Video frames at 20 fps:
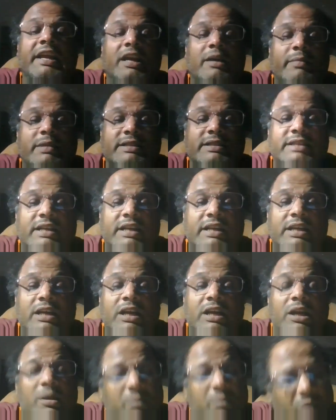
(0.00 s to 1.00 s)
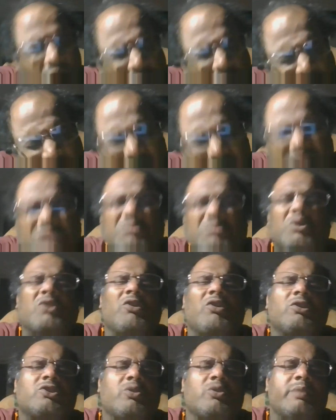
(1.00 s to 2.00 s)
yeah, basically because passport
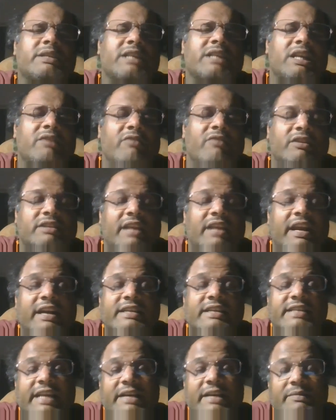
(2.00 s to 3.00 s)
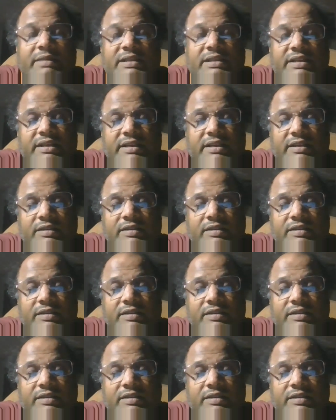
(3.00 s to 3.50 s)
also basically was red sign basically.